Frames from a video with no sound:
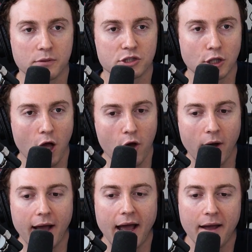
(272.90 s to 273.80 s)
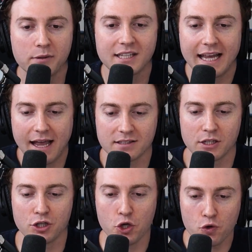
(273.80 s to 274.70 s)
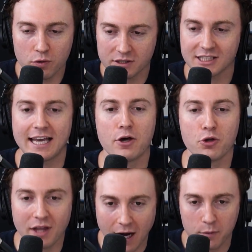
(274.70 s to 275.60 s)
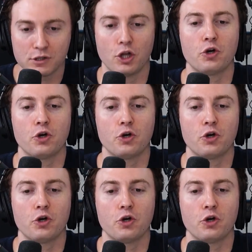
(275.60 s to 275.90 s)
I was slow. I it was like it's a new Yeah, skill that I was